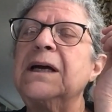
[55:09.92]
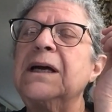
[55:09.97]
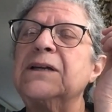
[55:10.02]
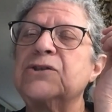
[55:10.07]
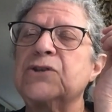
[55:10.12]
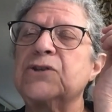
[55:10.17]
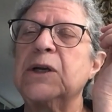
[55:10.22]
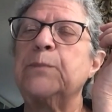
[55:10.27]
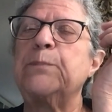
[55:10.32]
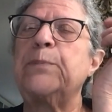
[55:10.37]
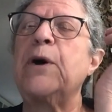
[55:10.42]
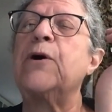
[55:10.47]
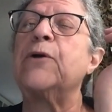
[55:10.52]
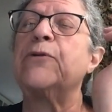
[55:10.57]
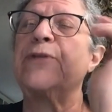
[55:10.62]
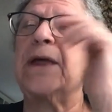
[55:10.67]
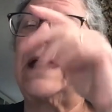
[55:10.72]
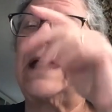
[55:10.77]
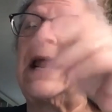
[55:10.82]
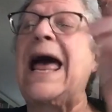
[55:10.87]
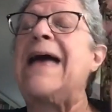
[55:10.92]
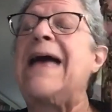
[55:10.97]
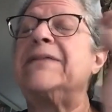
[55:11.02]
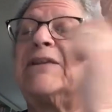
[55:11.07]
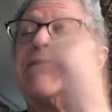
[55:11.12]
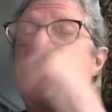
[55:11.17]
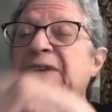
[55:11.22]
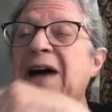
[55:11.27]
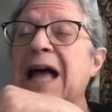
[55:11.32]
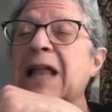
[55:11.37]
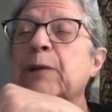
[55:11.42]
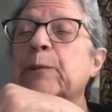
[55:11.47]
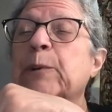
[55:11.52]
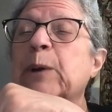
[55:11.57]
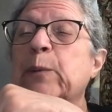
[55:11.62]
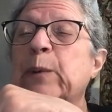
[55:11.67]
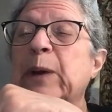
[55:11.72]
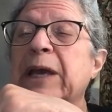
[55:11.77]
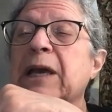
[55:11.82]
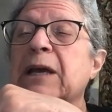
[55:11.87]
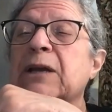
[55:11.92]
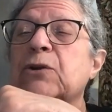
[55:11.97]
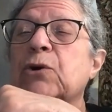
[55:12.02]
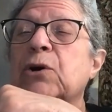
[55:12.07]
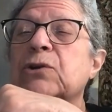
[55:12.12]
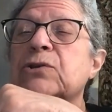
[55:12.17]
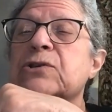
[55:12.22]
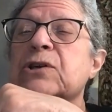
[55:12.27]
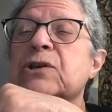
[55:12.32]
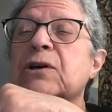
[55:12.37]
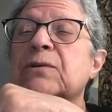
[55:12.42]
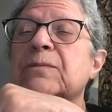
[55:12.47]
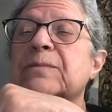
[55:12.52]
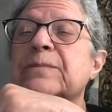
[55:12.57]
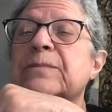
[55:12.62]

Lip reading: It's going to both, and the following weekend also.